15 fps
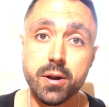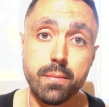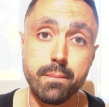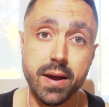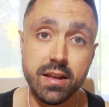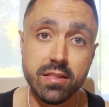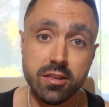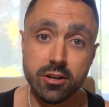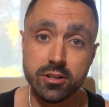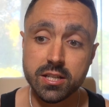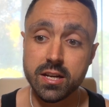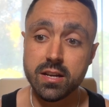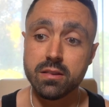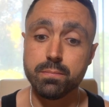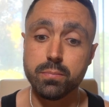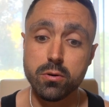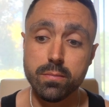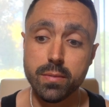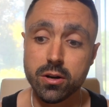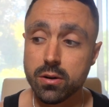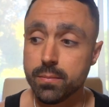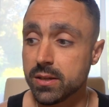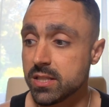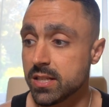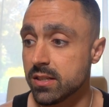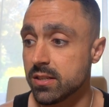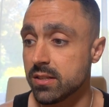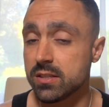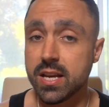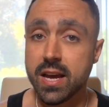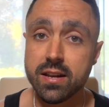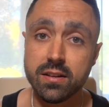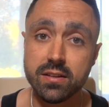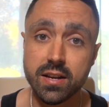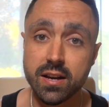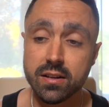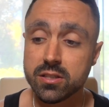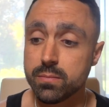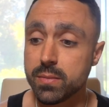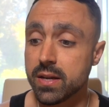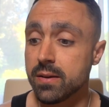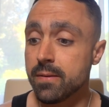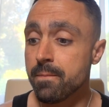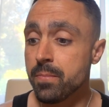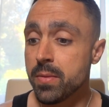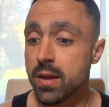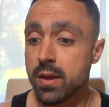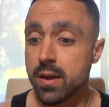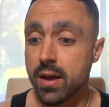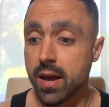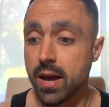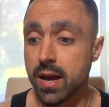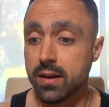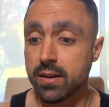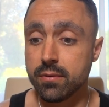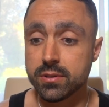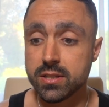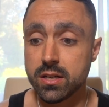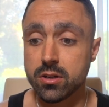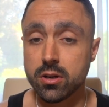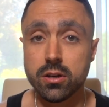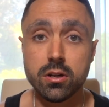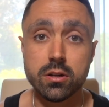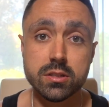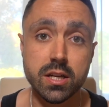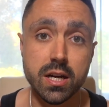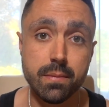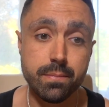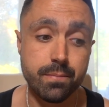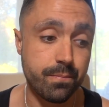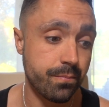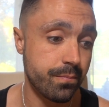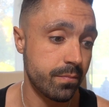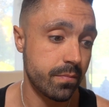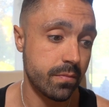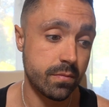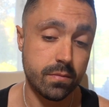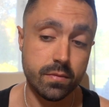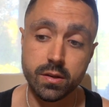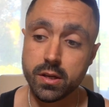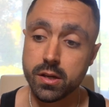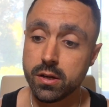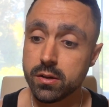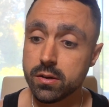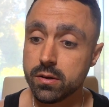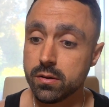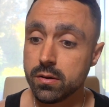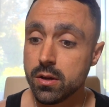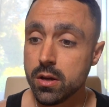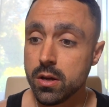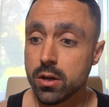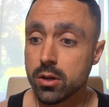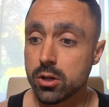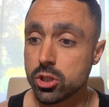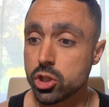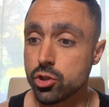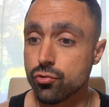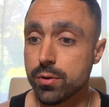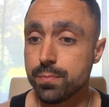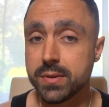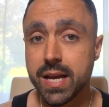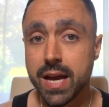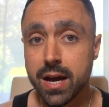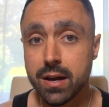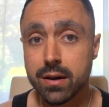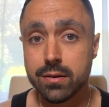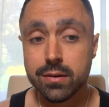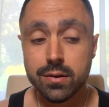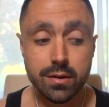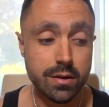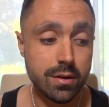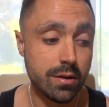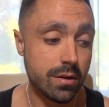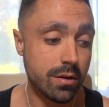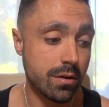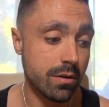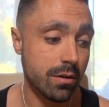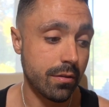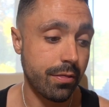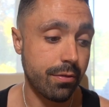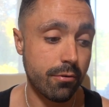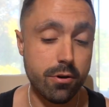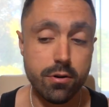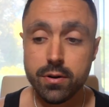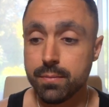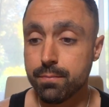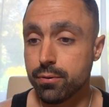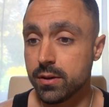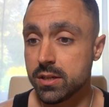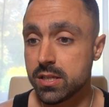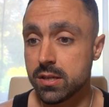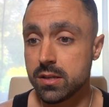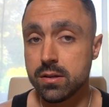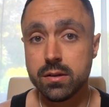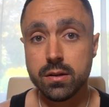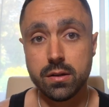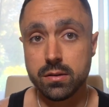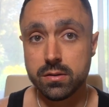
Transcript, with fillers: But on May 13th, boom, I got my sentence handed down to me, and that was it. Got locked up, you know, got stripped down, got thrown in prison,